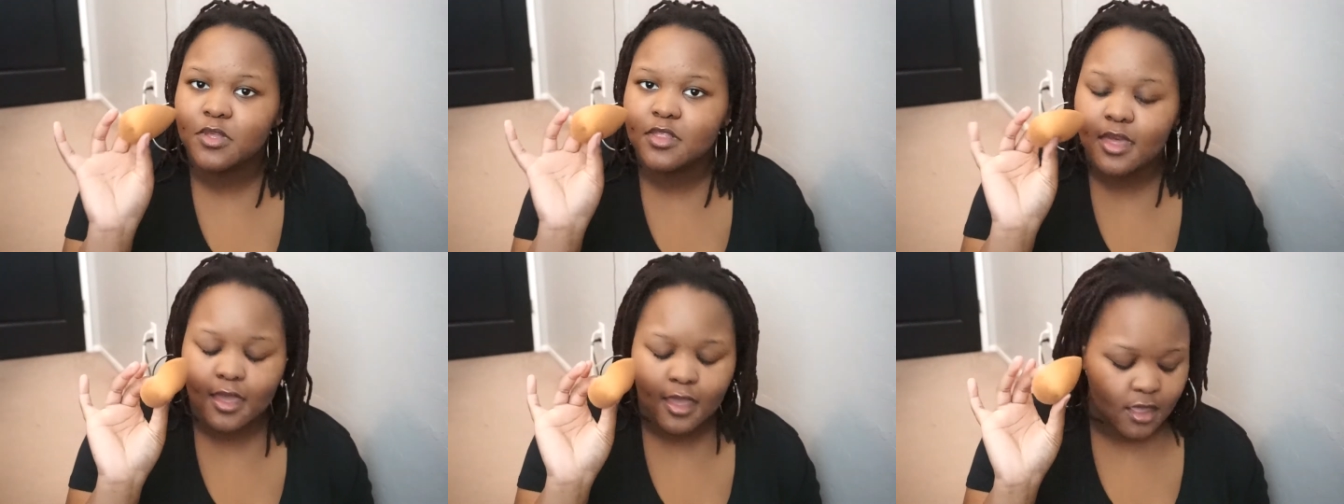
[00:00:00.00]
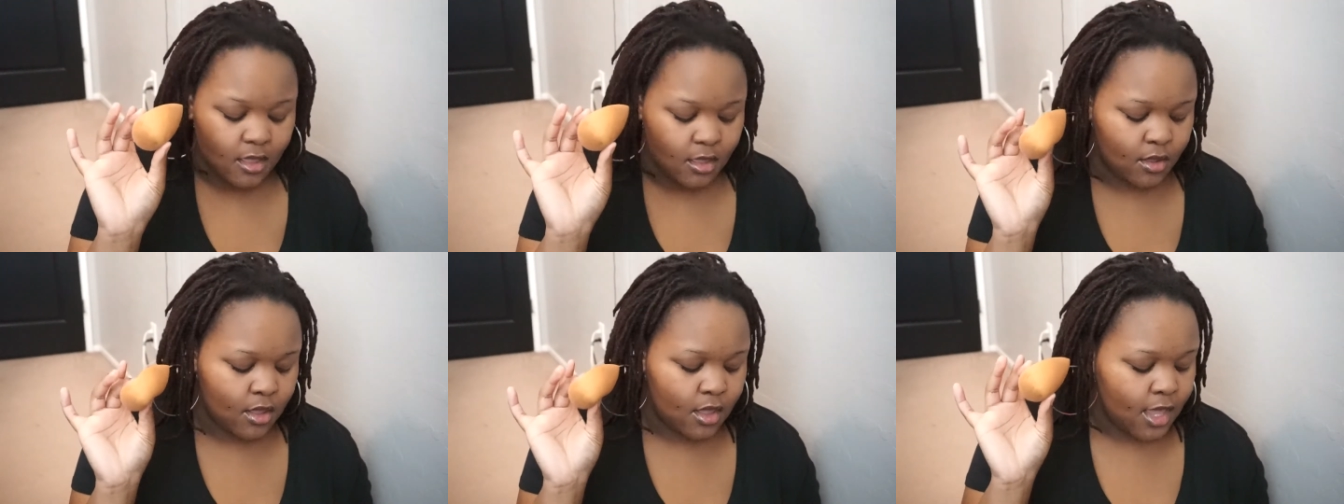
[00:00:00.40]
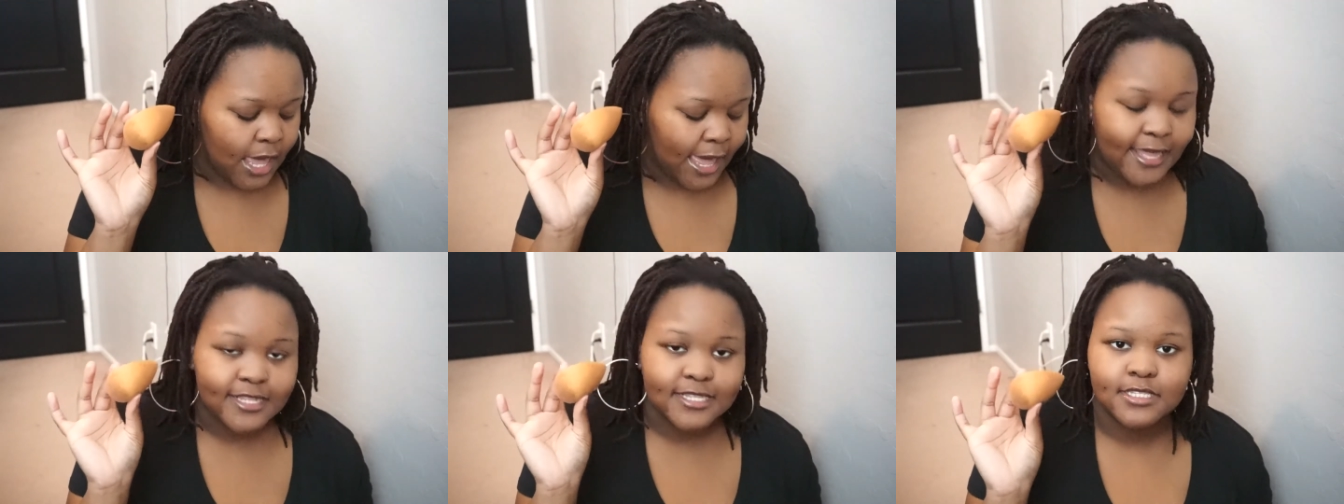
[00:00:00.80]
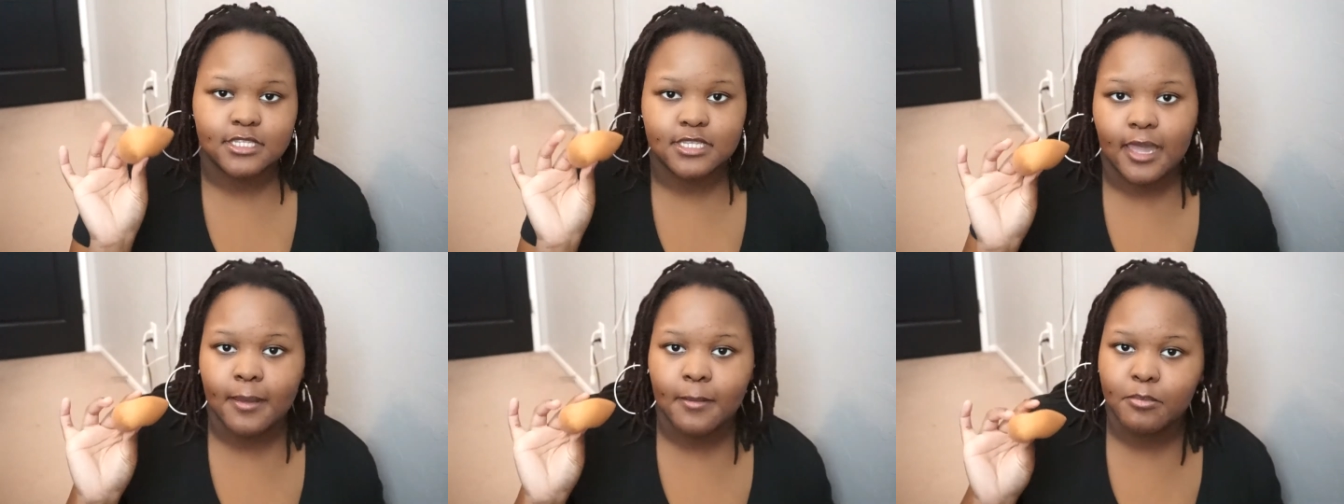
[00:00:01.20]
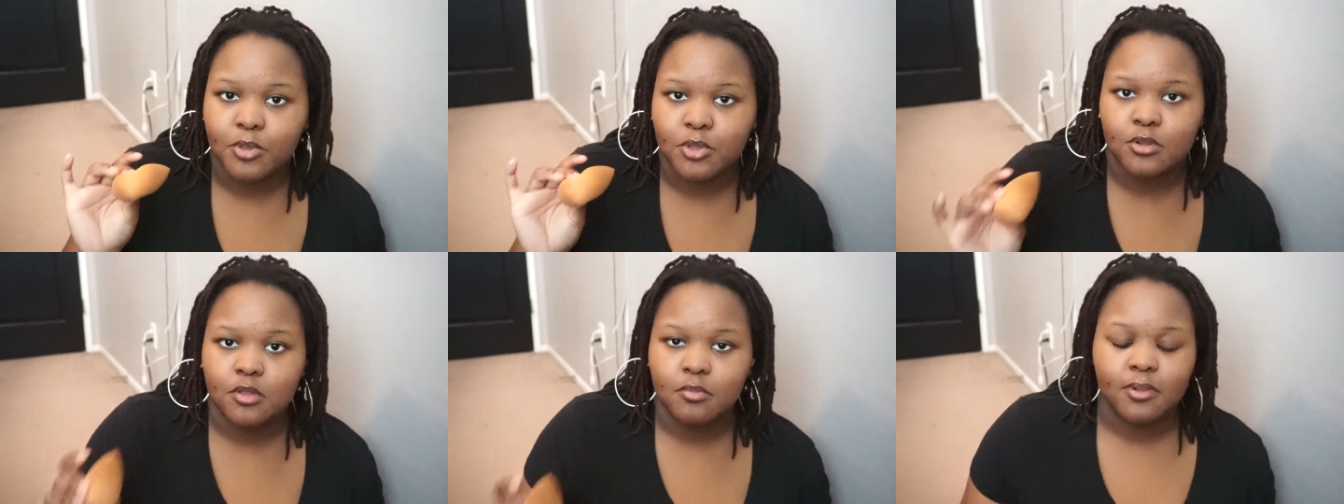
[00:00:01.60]
with a damp
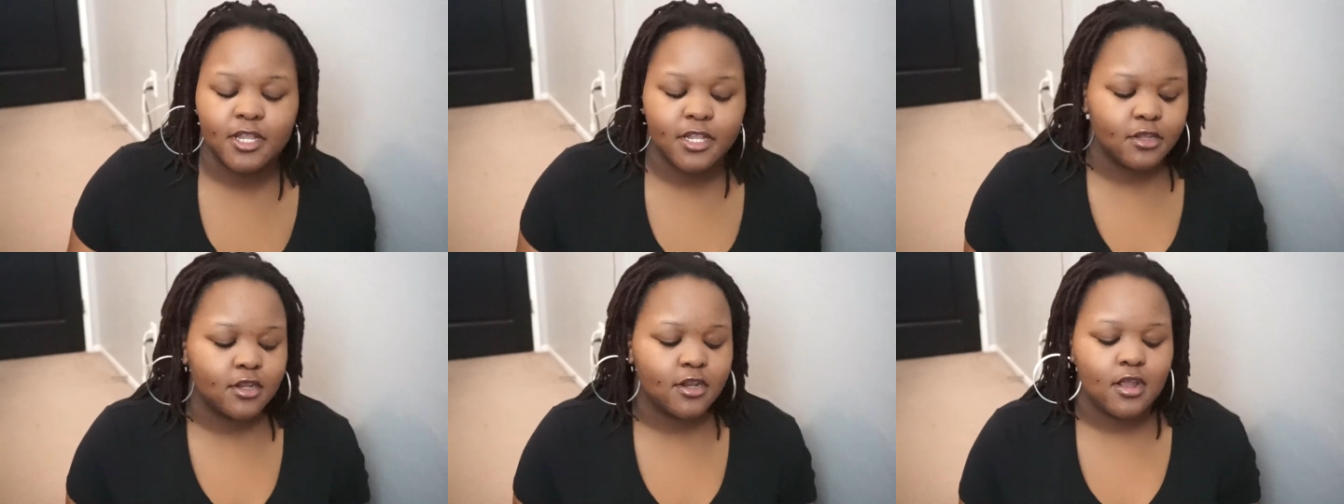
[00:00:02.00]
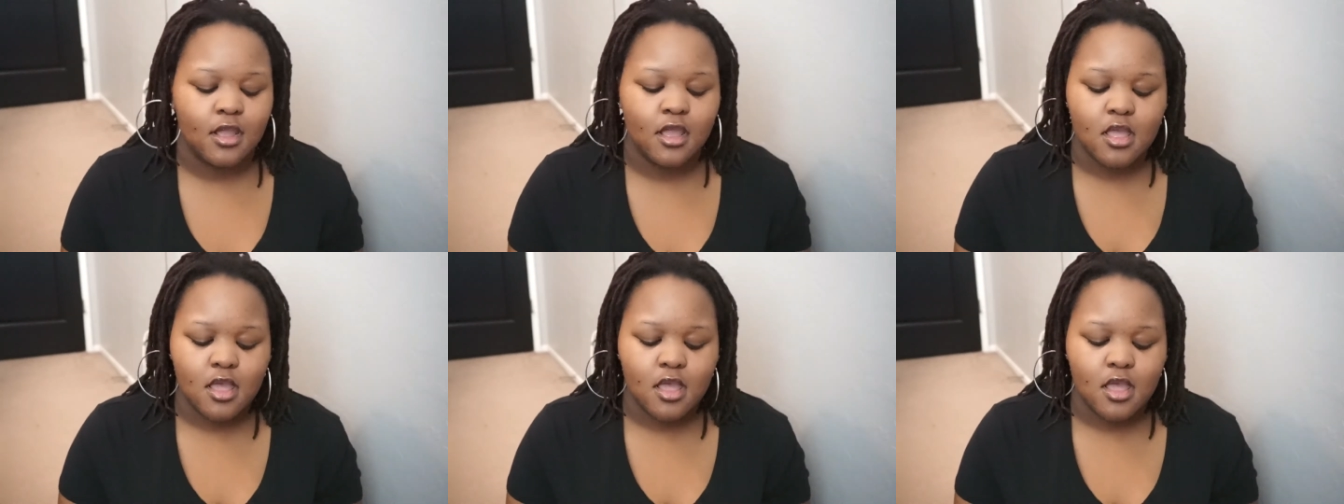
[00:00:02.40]
beauty blender.